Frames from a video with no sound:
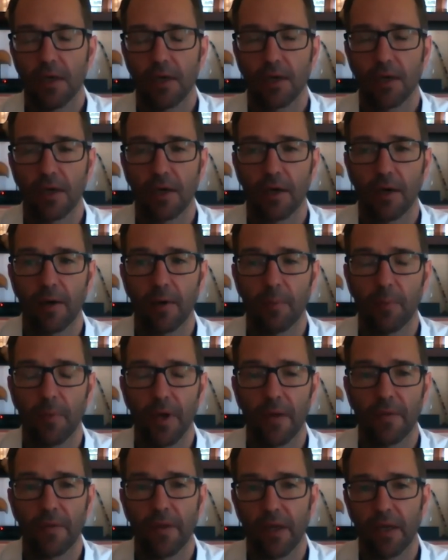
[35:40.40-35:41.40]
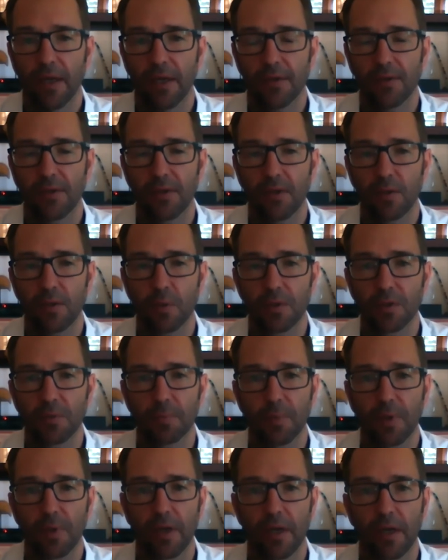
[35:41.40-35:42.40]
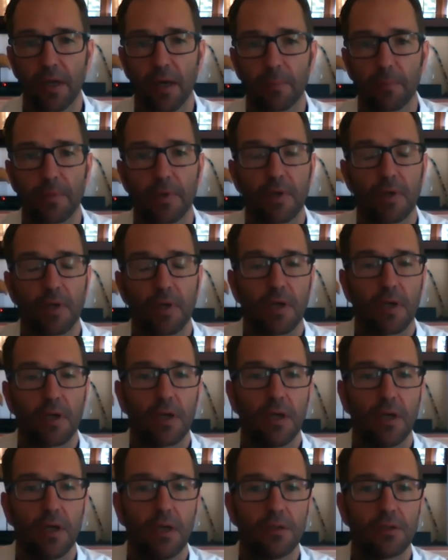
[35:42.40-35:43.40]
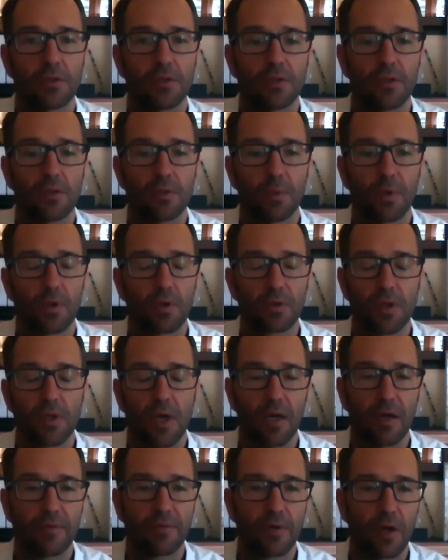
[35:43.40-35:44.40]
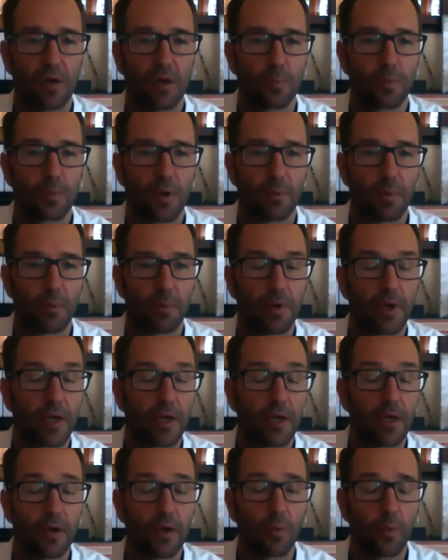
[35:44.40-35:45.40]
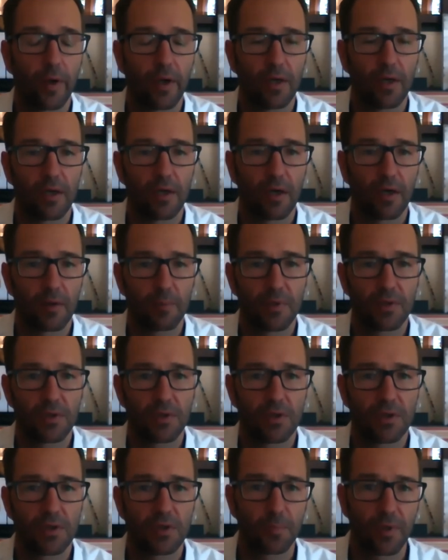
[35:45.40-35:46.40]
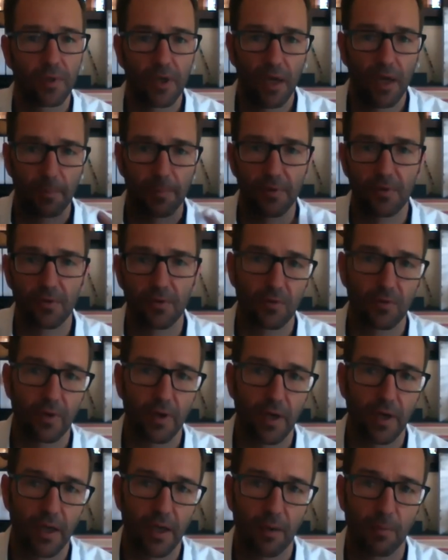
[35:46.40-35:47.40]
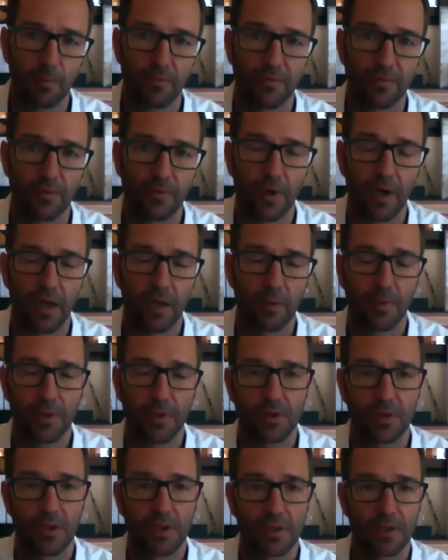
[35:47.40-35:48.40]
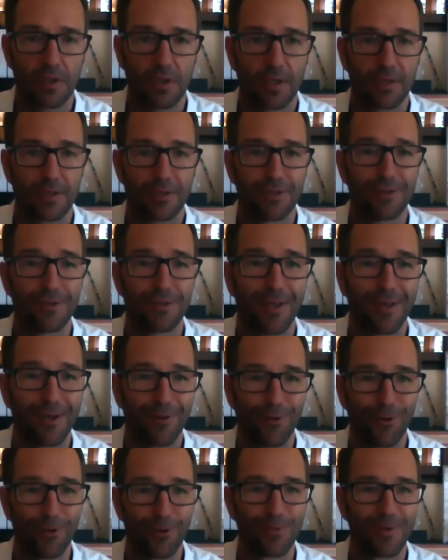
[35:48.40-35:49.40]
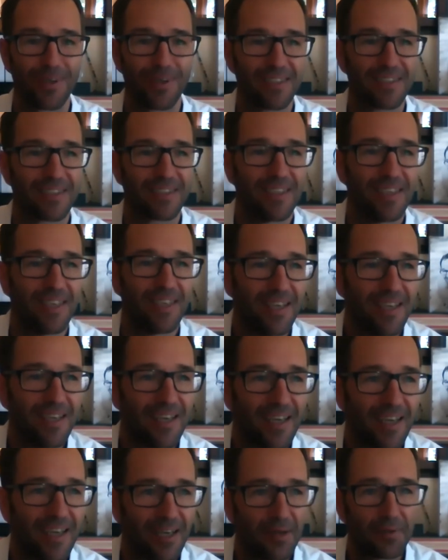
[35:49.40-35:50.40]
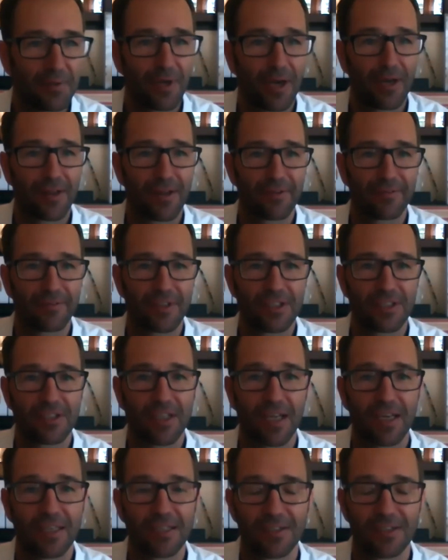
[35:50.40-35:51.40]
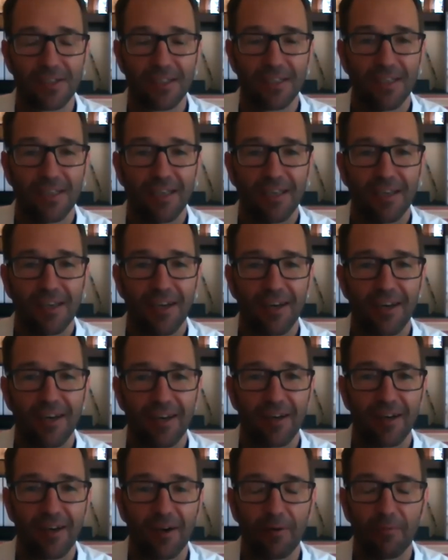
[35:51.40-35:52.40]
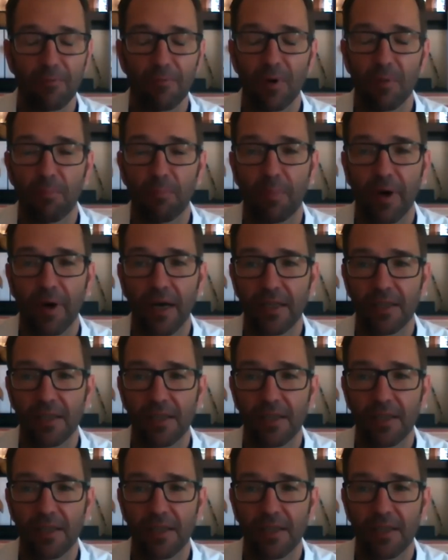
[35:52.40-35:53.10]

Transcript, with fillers: um, and then I think we'll split it up into because I have no problem, and I know Wendy. I mean, she's been up at 3 a.m., 4 a.m., but she doesn't like to do that always. Uh, neither of us does. Uh, no.